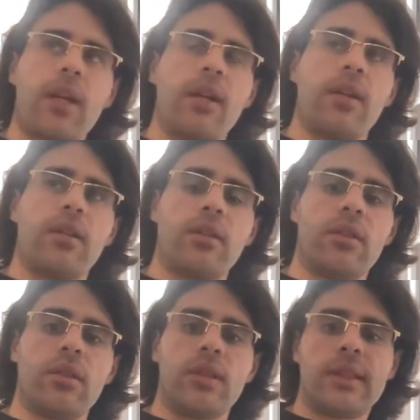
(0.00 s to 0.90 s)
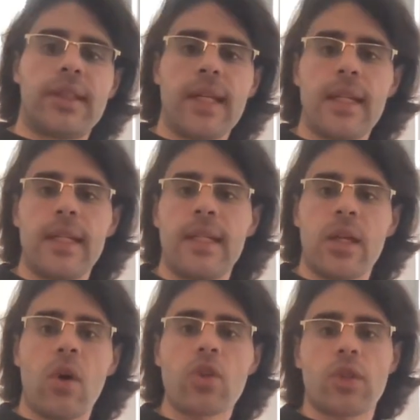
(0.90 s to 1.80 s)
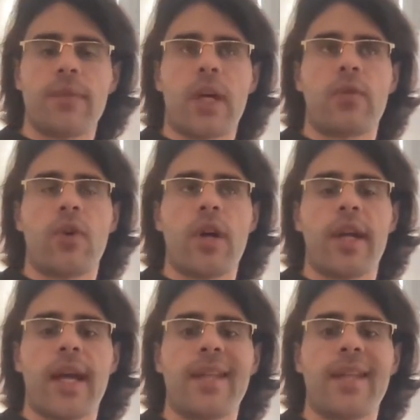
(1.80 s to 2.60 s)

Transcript: the cost of acquiring